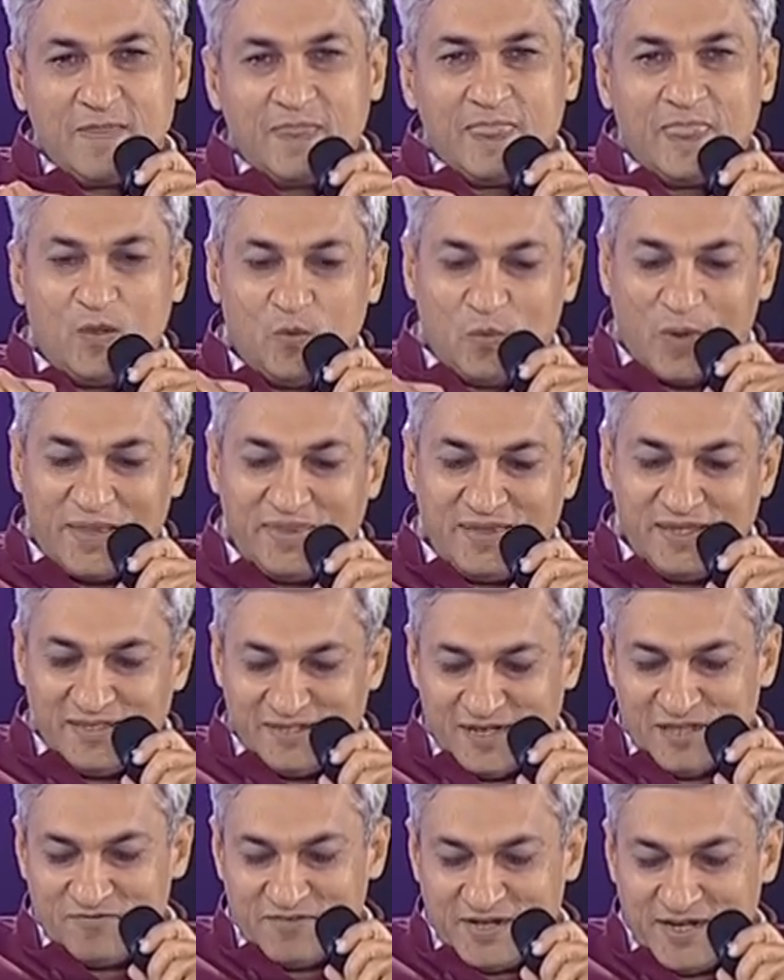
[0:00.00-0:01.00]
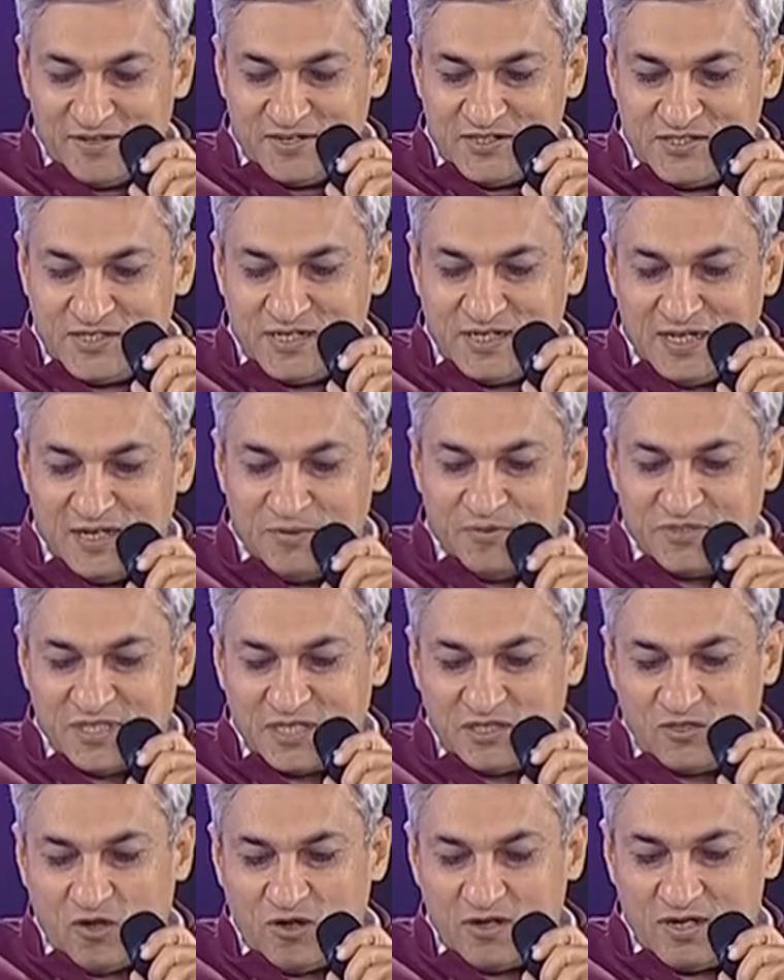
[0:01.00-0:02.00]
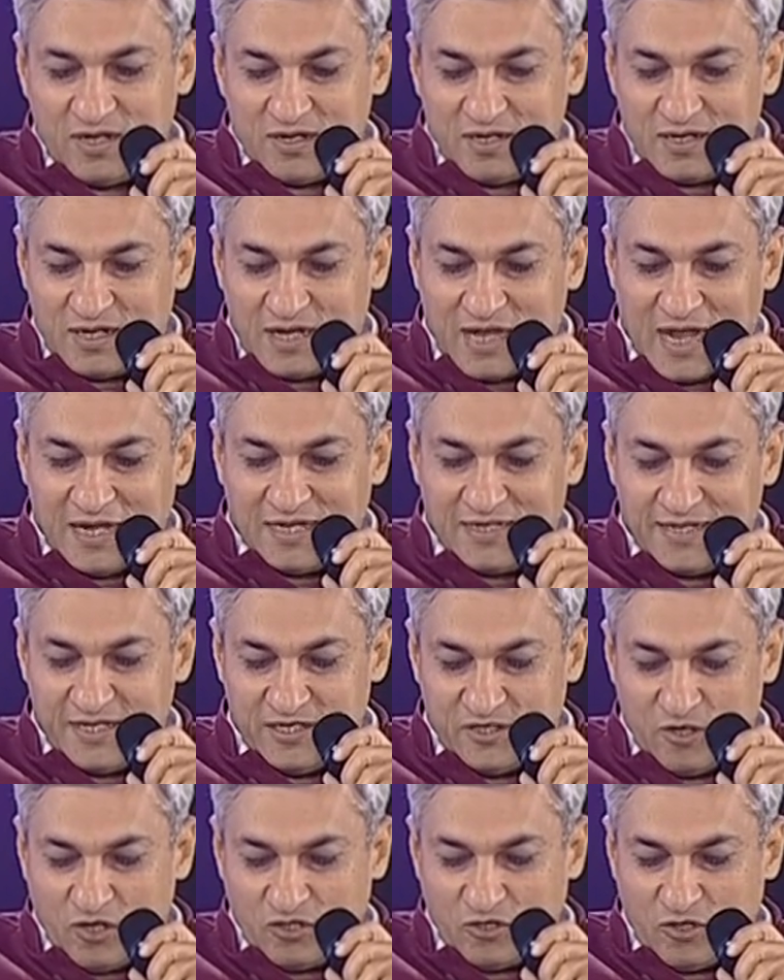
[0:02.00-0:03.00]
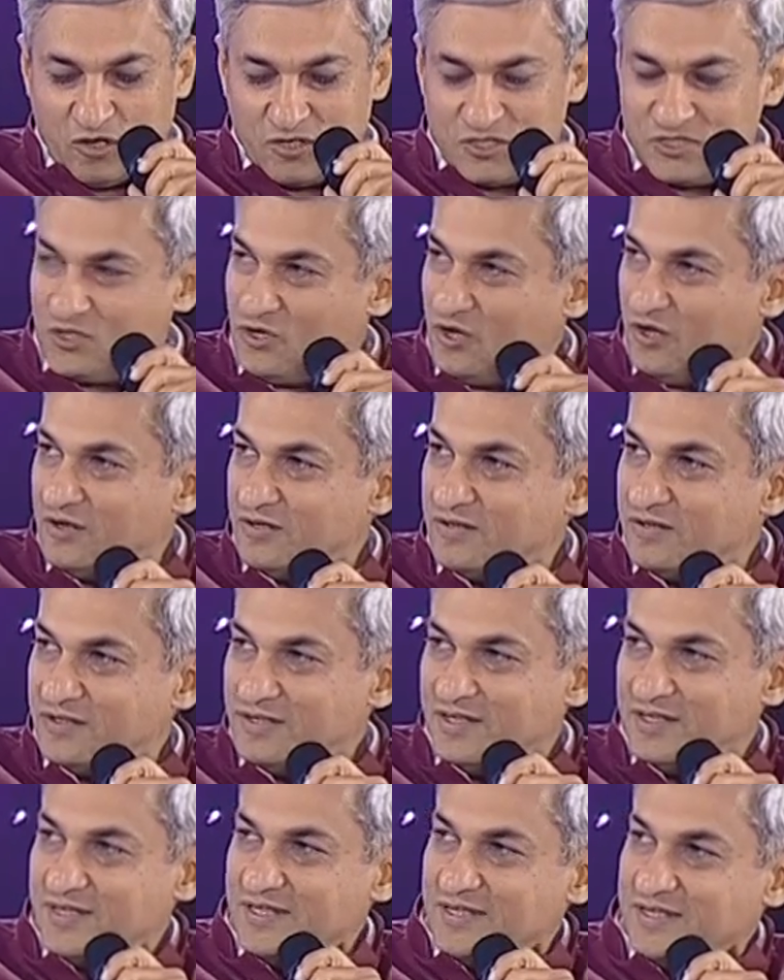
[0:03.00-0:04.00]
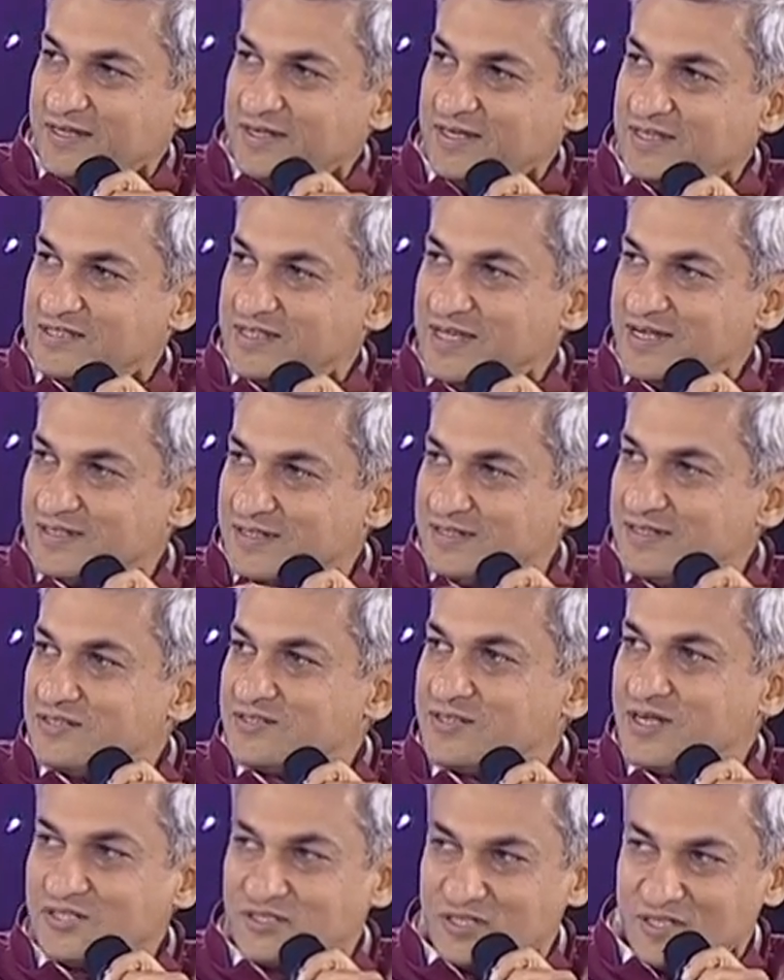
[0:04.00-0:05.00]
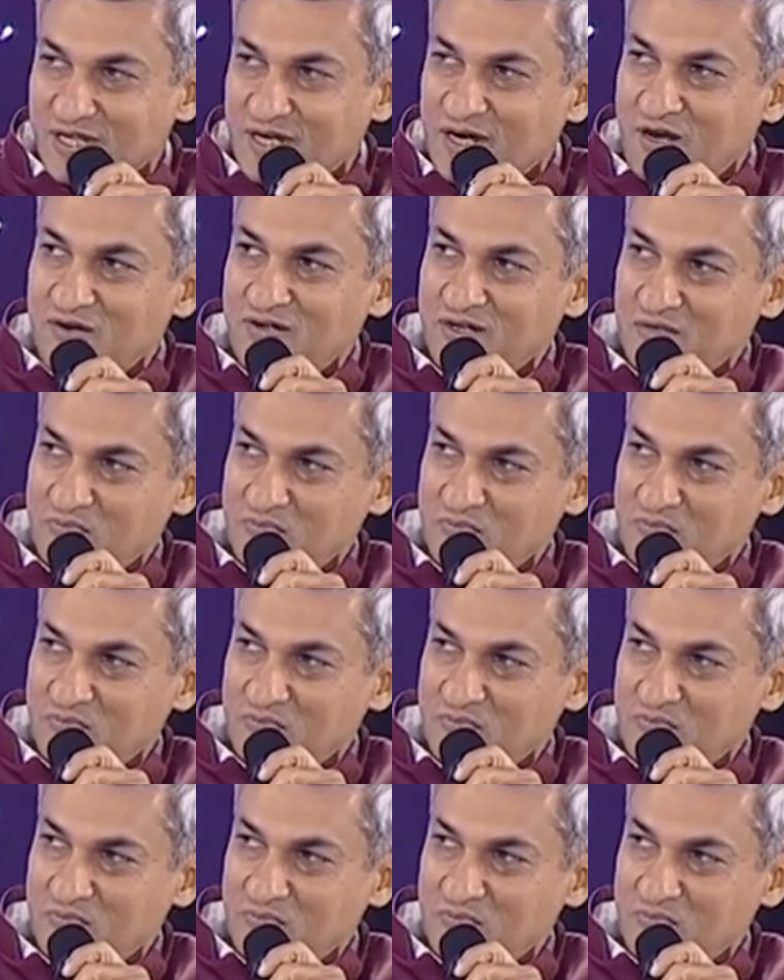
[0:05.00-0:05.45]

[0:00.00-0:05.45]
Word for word: The one thing that I've read recently, which I thought I'll take your thoughts on, is there is a discussion around a